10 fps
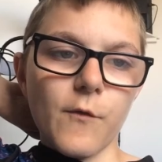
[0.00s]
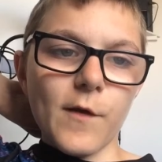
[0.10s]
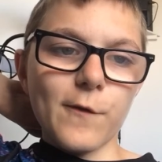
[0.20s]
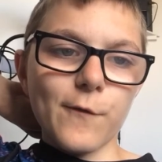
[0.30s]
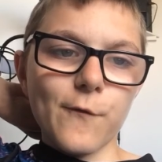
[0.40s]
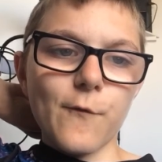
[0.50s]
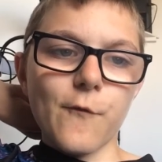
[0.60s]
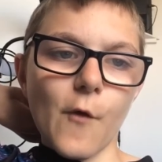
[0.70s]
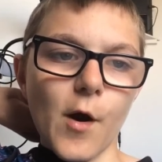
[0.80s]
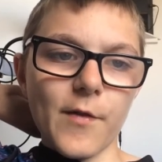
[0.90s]
is
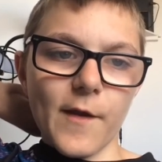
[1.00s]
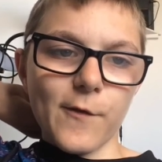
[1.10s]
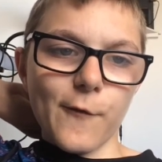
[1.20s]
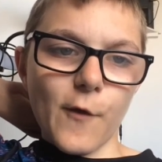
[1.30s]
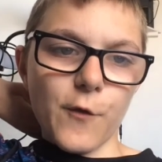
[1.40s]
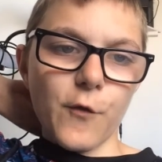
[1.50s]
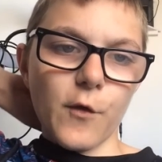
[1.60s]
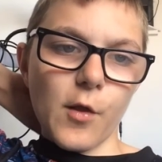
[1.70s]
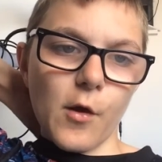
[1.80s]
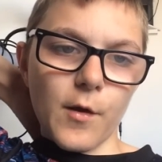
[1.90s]
the 1st of
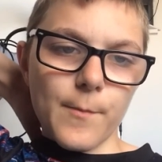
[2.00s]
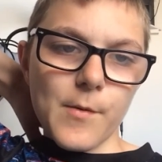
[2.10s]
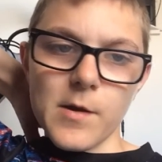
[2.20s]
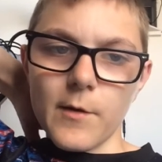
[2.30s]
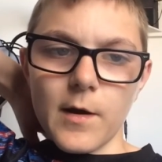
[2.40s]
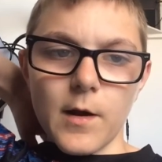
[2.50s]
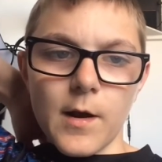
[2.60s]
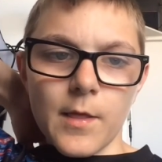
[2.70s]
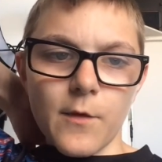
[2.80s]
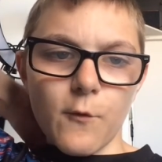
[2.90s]
July, but anyway,
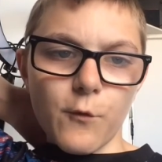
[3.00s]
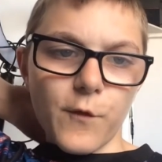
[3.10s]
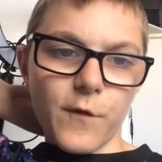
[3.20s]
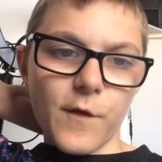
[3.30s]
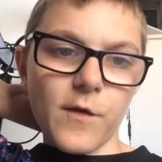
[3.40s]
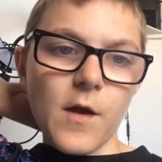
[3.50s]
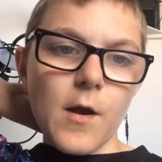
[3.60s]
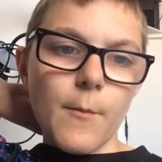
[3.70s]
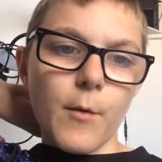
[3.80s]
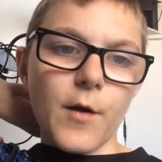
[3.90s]
and it also says,
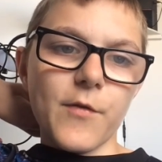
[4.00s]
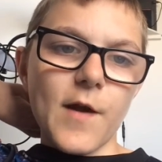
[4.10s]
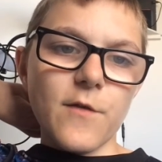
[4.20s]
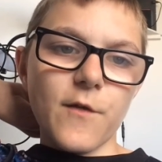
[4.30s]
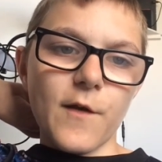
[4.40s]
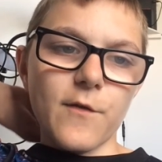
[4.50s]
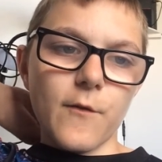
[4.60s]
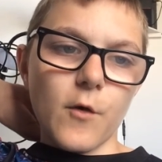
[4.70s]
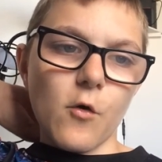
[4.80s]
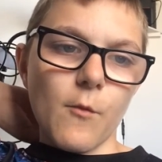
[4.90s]
but I dare say
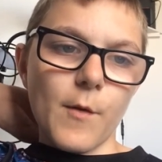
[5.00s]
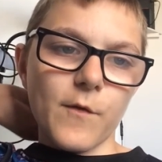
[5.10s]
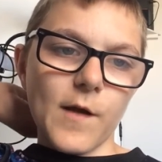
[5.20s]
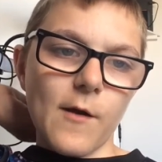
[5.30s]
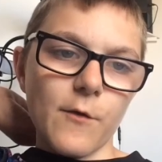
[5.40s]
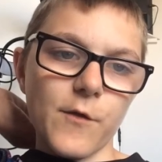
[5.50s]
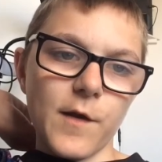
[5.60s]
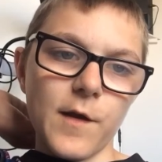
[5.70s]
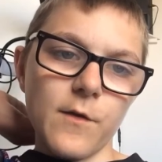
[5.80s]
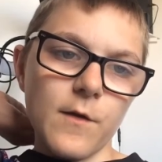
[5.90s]
something almost
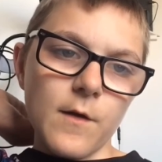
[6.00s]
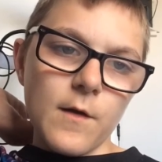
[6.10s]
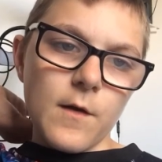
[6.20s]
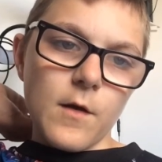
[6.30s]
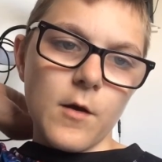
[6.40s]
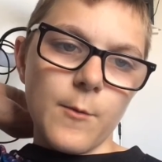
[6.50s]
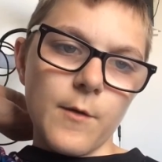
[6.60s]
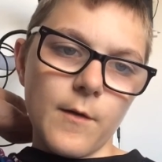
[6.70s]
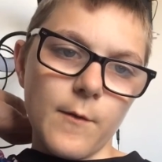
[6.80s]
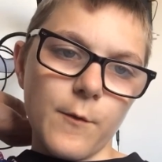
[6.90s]
guaranteed.
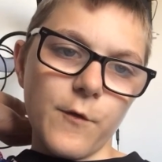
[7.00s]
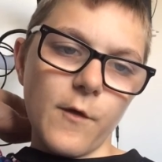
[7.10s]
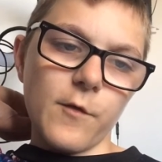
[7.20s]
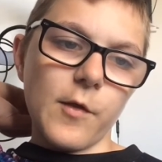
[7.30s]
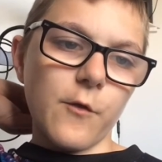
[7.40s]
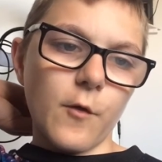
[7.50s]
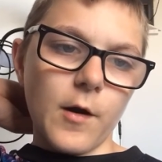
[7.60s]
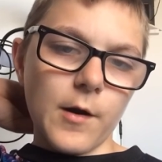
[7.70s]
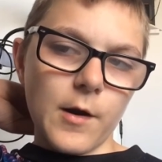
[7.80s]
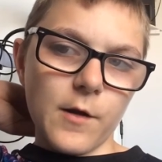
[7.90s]
Signed to the
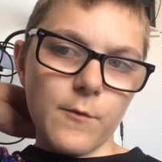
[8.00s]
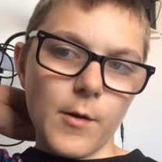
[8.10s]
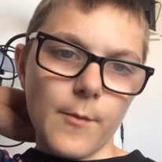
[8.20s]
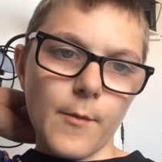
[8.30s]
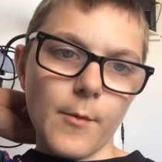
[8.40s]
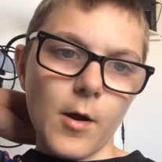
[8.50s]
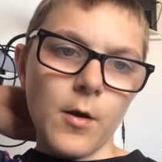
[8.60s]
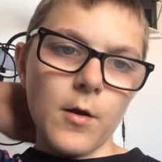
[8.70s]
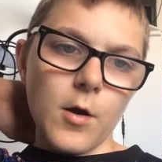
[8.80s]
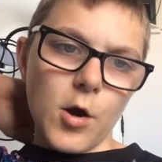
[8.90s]
Ajax, blah, blah, blah.
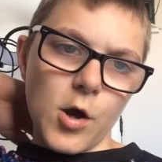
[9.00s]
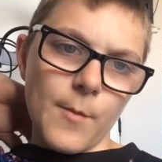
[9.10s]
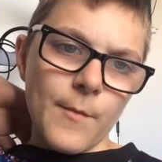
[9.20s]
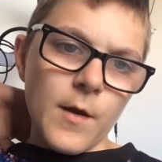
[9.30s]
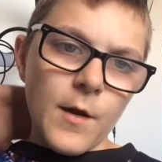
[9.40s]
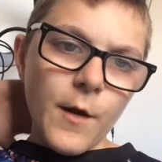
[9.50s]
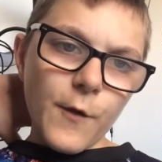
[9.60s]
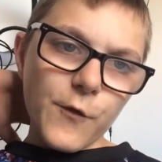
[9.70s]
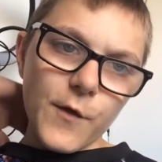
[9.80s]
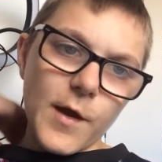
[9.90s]

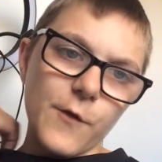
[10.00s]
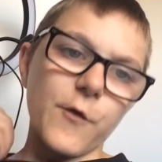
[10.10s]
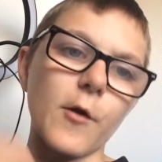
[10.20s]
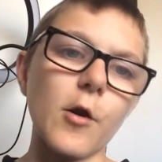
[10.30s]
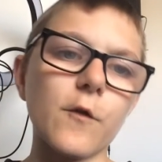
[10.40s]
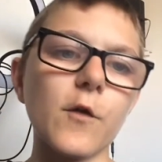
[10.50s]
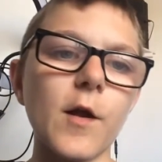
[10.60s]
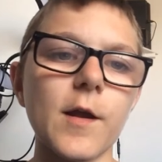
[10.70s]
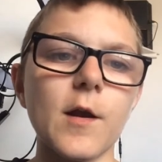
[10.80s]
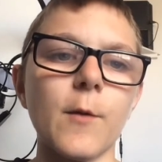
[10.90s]
So it looks
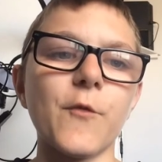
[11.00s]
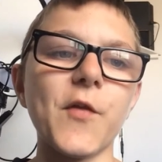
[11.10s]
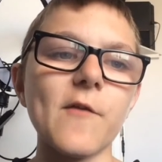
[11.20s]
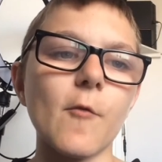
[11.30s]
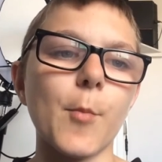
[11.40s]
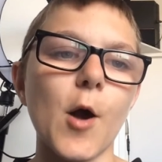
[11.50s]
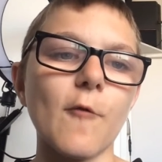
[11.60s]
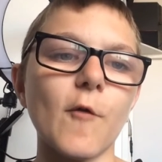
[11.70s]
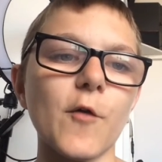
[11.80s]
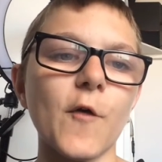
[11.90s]
like Steven
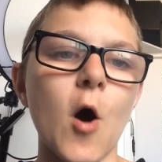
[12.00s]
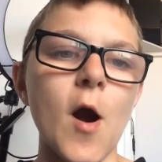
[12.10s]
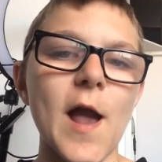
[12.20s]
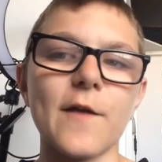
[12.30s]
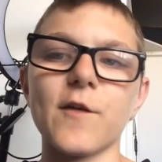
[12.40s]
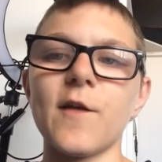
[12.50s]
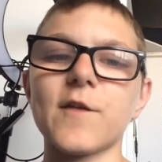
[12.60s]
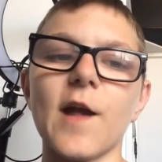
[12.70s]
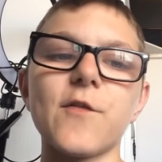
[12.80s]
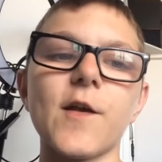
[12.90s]
Bergwijn to Ajax
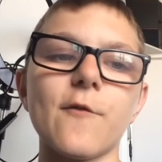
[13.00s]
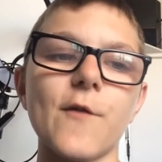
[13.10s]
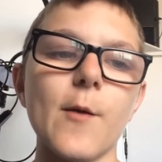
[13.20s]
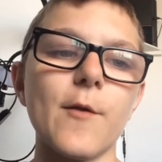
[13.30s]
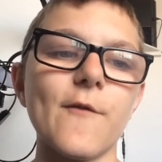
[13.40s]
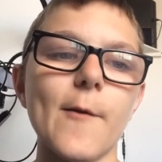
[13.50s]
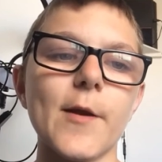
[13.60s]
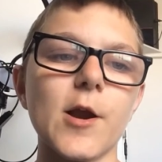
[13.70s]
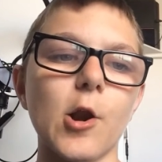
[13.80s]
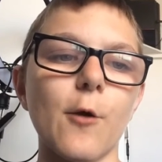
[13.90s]
is getting very,
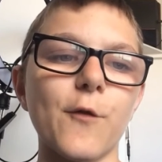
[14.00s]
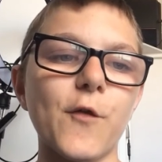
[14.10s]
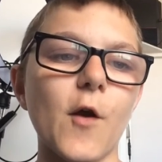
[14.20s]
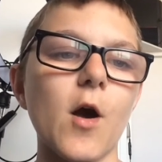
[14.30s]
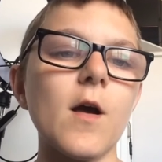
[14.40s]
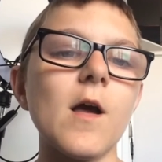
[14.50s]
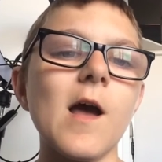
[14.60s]
very closer.